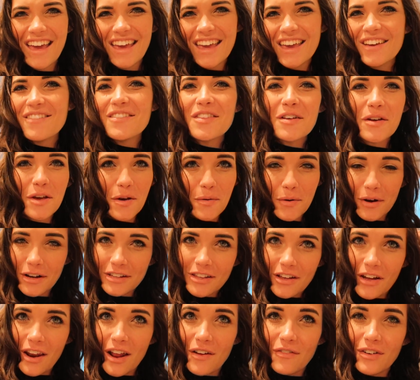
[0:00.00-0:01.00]
Even though he
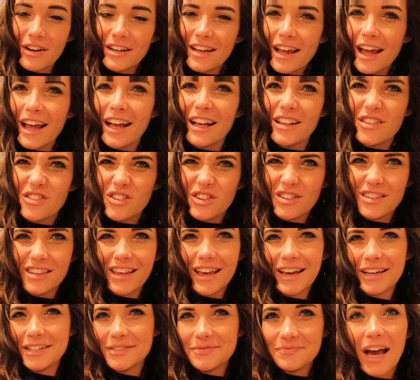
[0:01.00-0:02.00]
works out every day, it's just
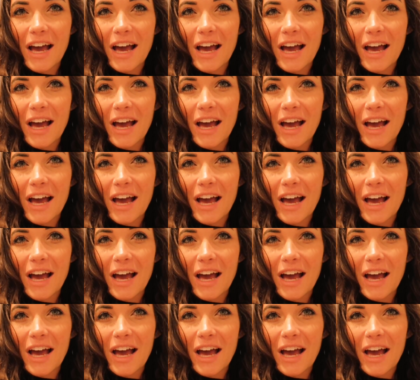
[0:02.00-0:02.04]
like,